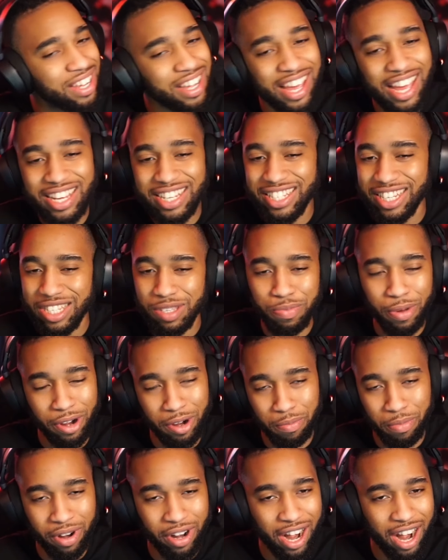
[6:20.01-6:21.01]
this gets better
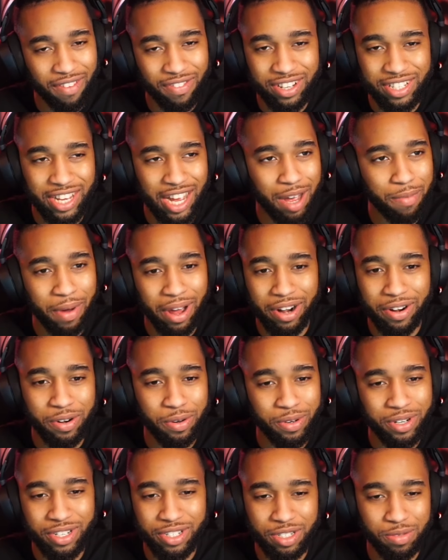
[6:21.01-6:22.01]
and better every time. I don't know what it is,